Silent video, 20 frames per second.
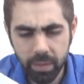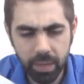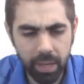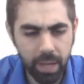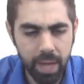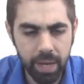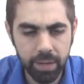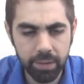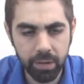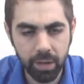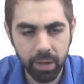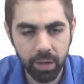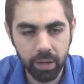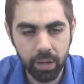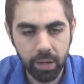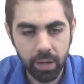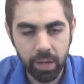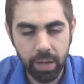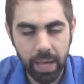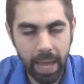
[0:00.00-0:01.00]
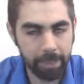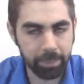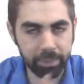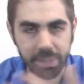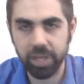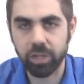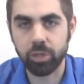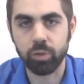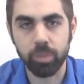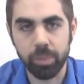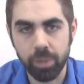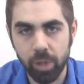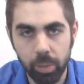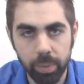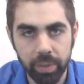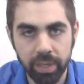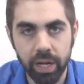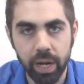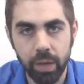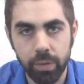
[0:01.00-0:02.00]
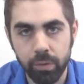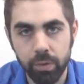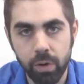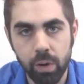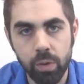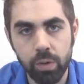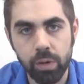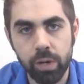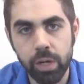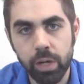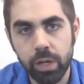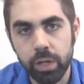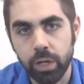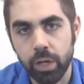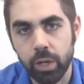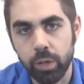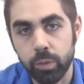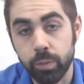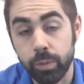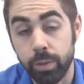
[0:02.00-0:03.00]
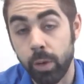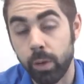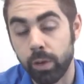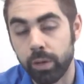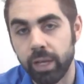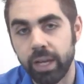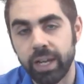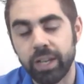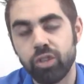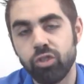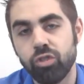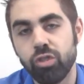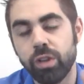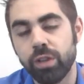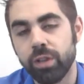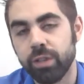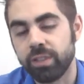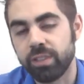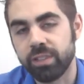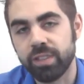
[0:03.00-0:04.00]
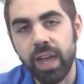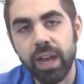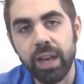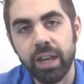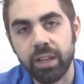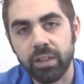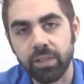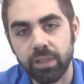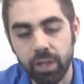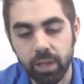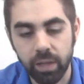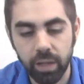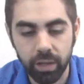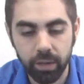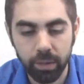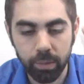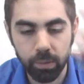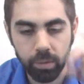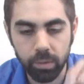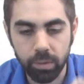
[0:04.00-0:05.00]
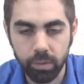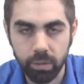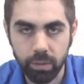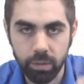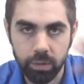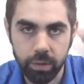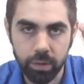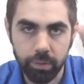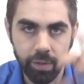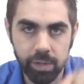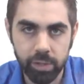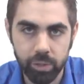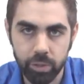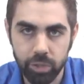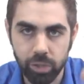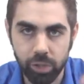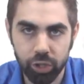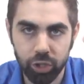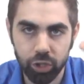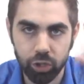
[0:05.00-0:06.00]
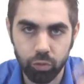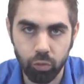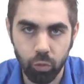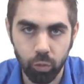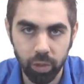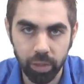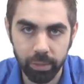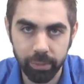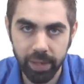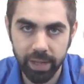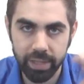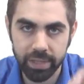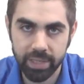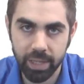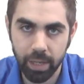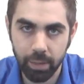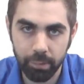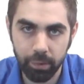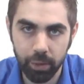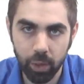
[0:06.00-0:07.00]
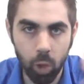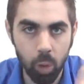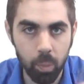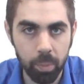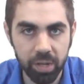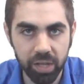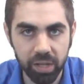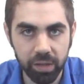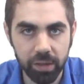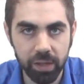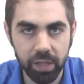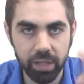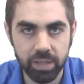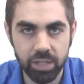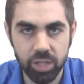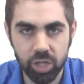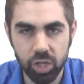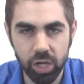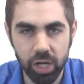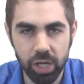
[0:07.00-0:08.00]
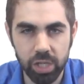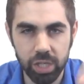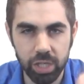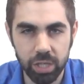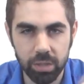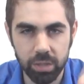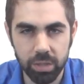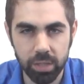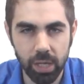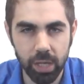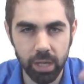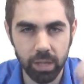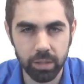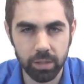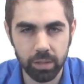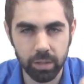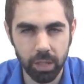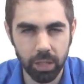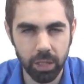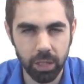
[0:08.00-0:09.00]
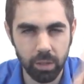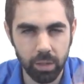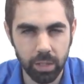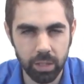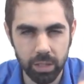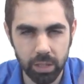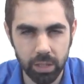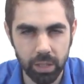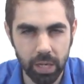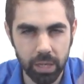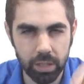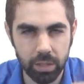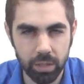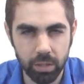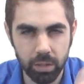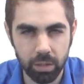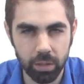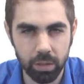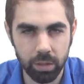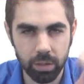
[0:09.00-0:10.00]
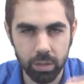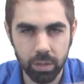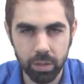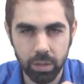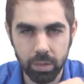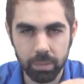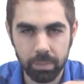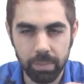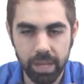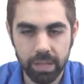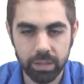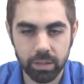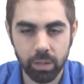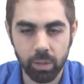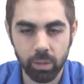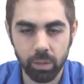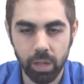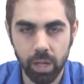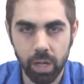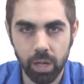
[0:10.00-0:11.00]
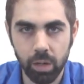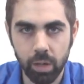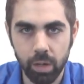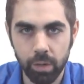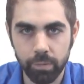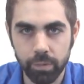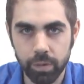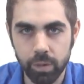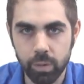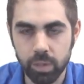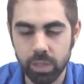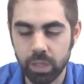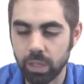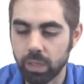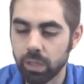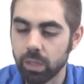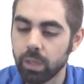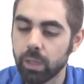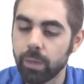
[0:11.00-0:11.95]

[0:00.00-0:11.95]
and applications would be opening on their own. You'd go to settings, and the device would start scrolling by itself and opening things and changing your settings. You're like, I did not turn the passcode lock off. You did.